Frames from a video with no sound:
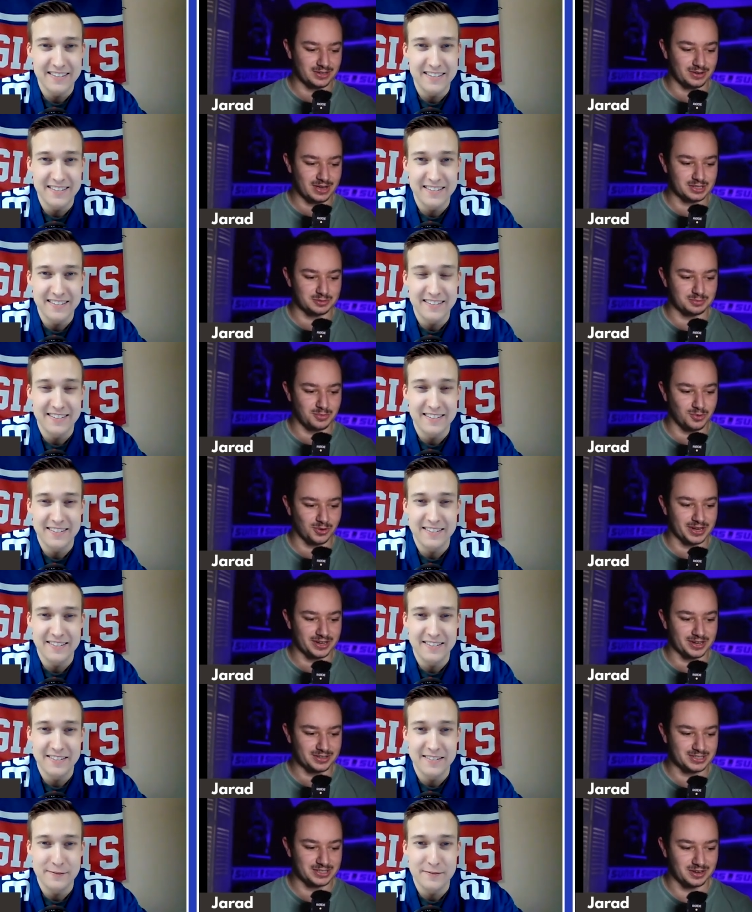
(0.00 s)
Speaker 1: has more
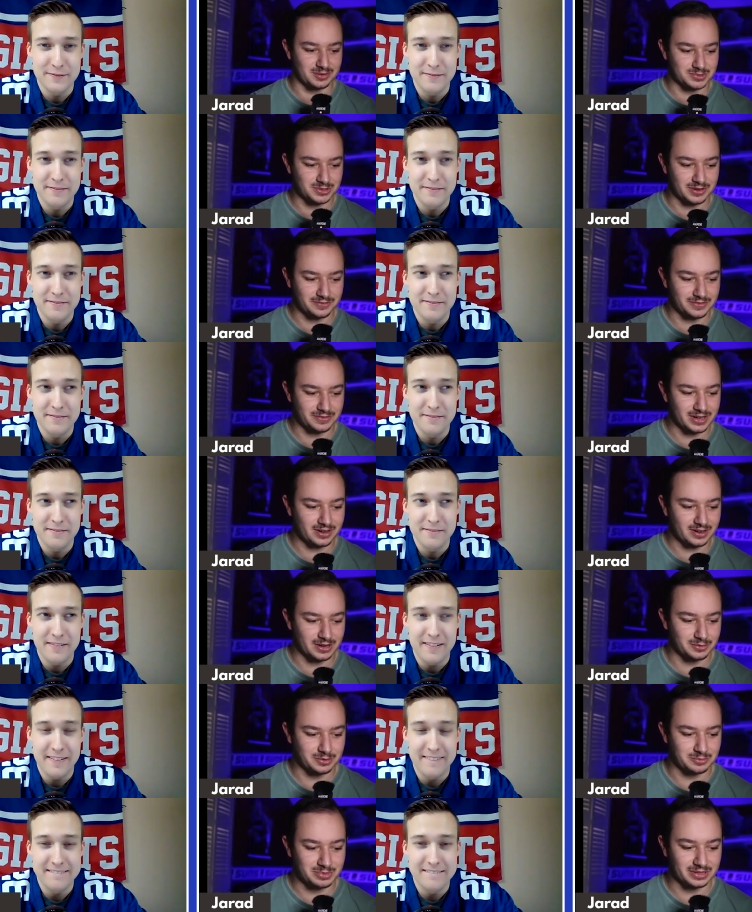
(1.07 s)
years in him. So I figured it
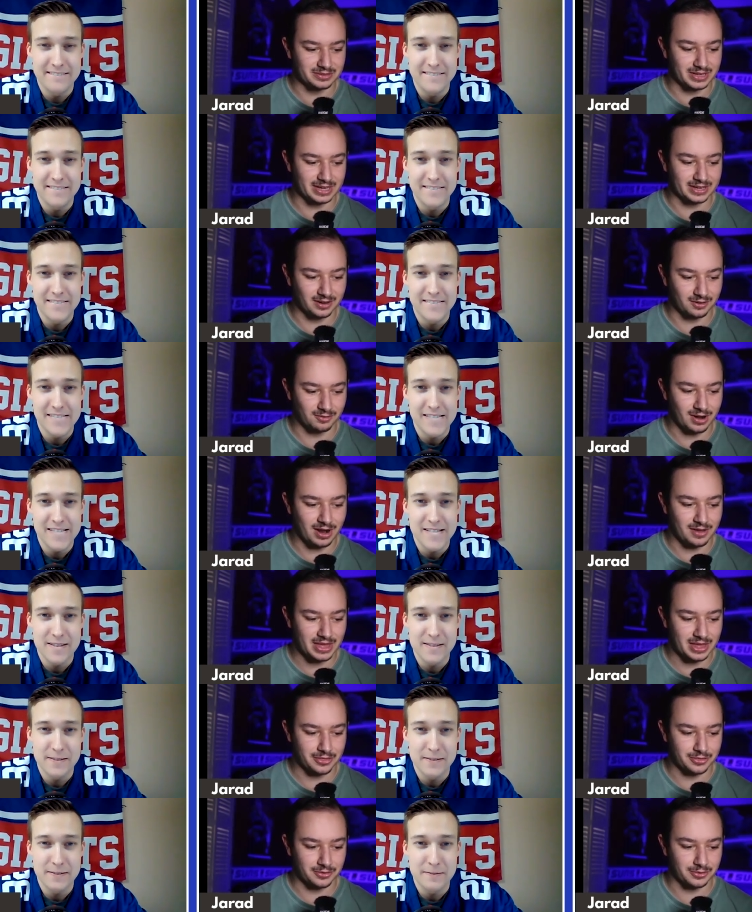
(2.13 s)
would be like around
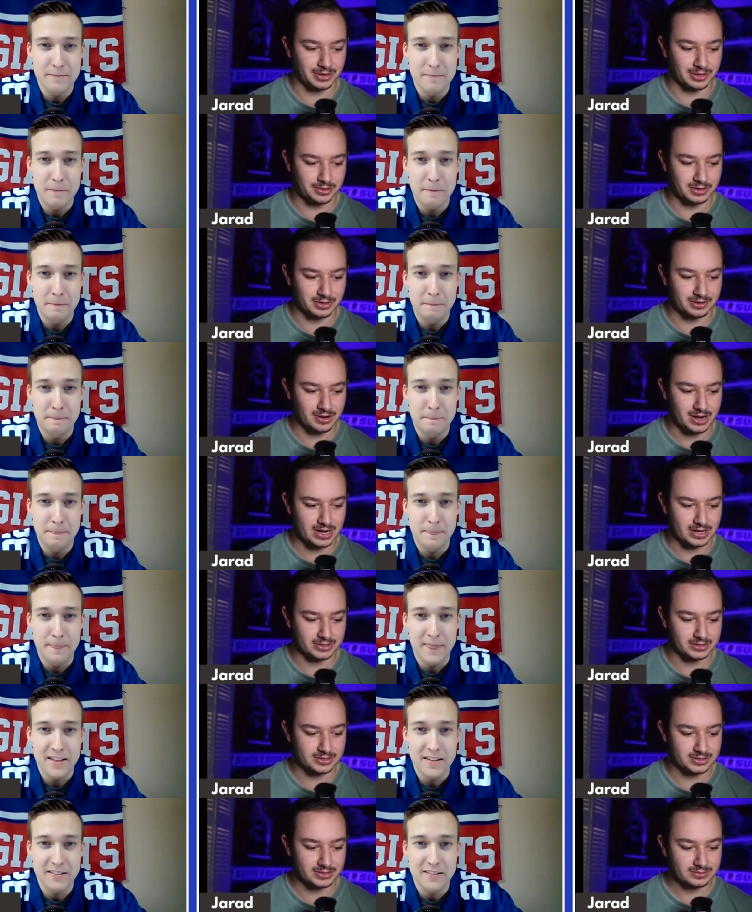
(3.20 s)
that 33
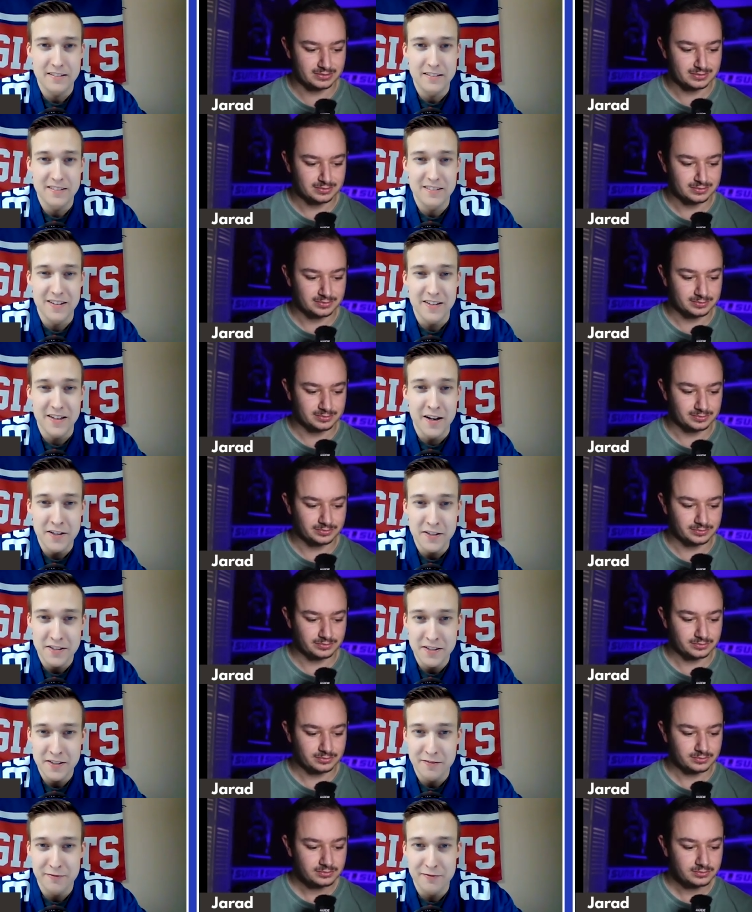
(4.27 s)
range.
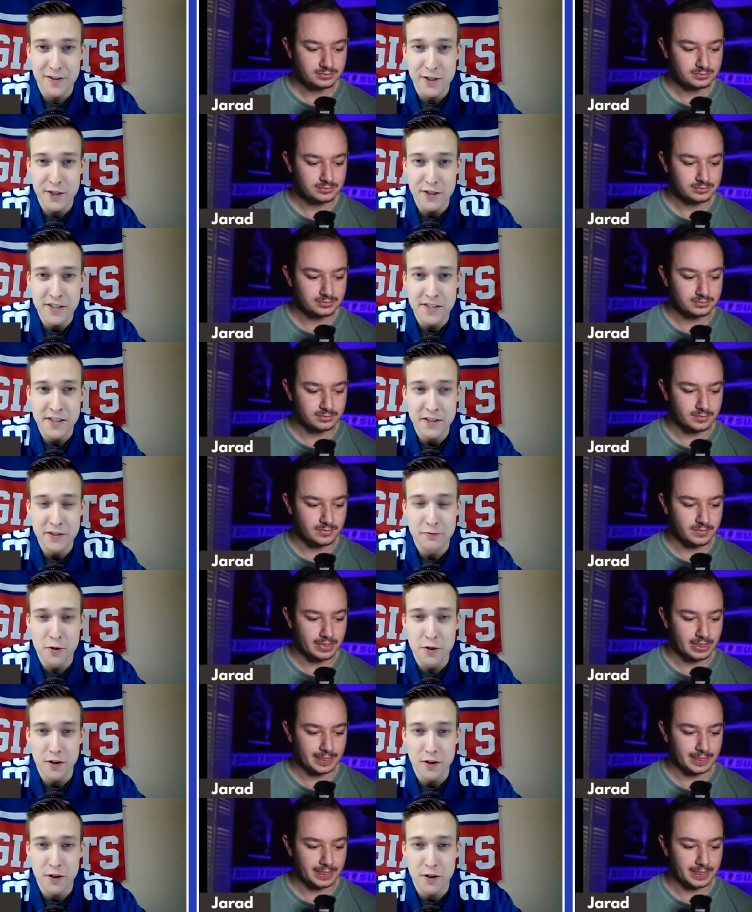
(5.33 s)
Speaker 2: Honestly, 36 per